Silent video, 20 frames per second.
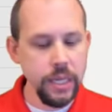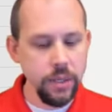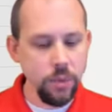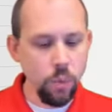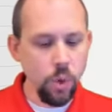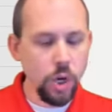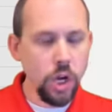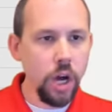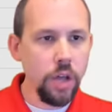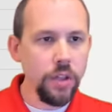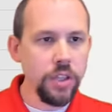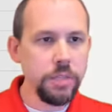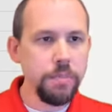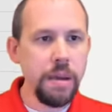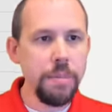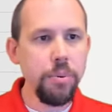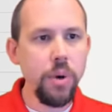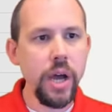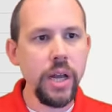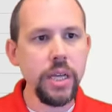We'll call this my
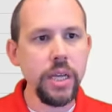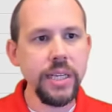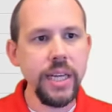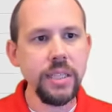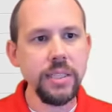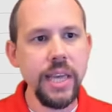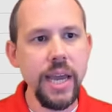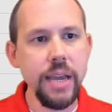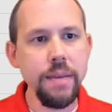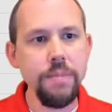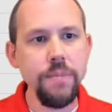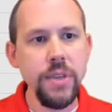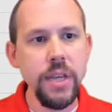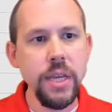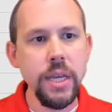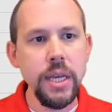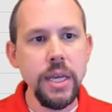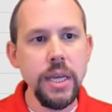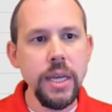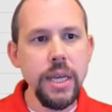product SK.
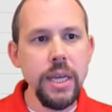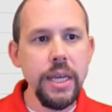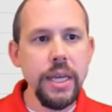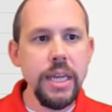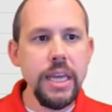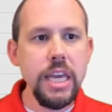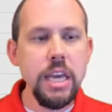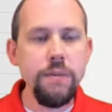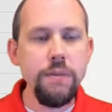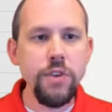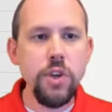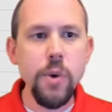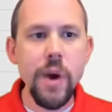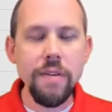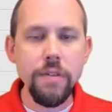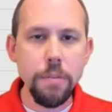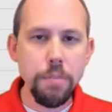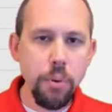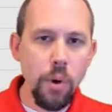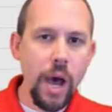If you
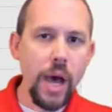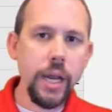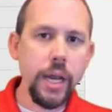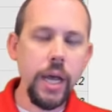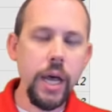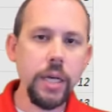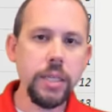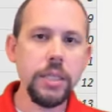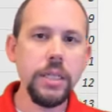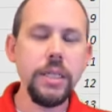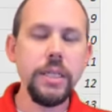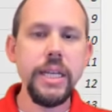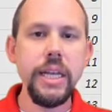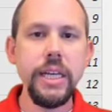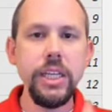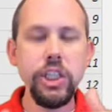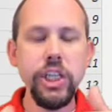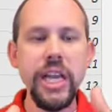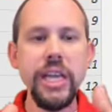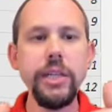have a product
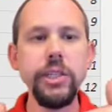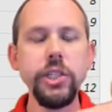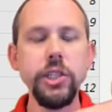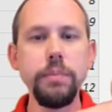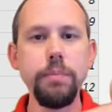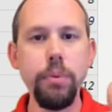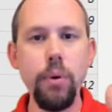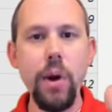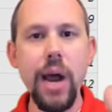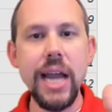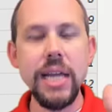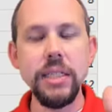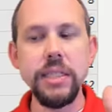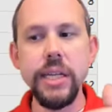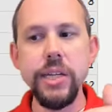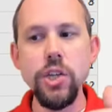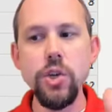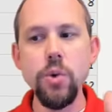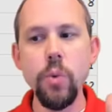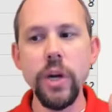that changes price
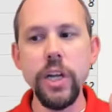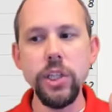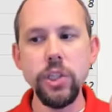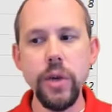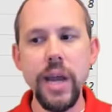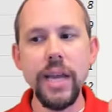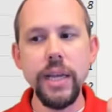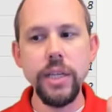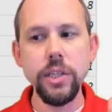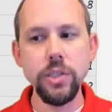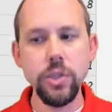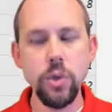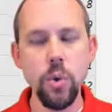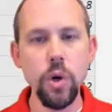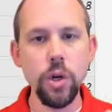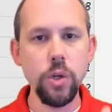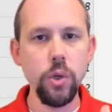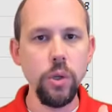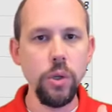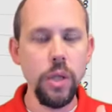and you want to track
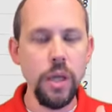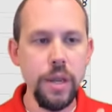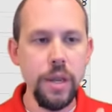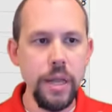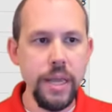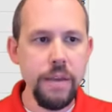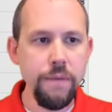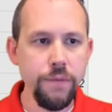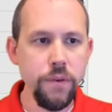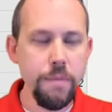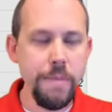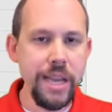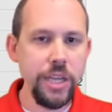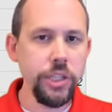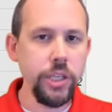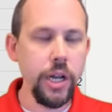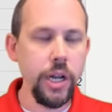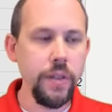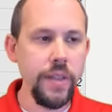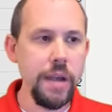historical
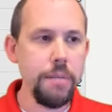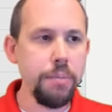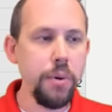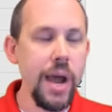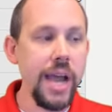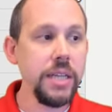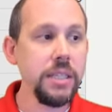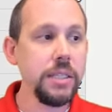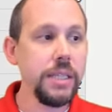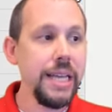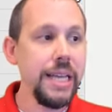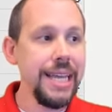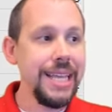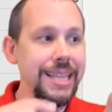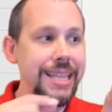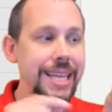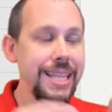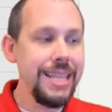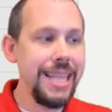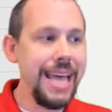information on that price,
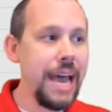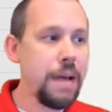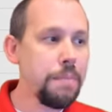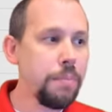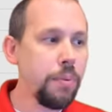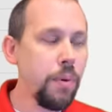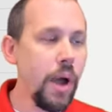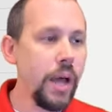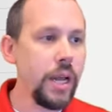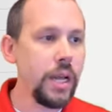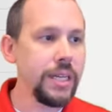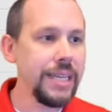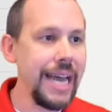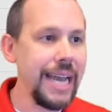then that product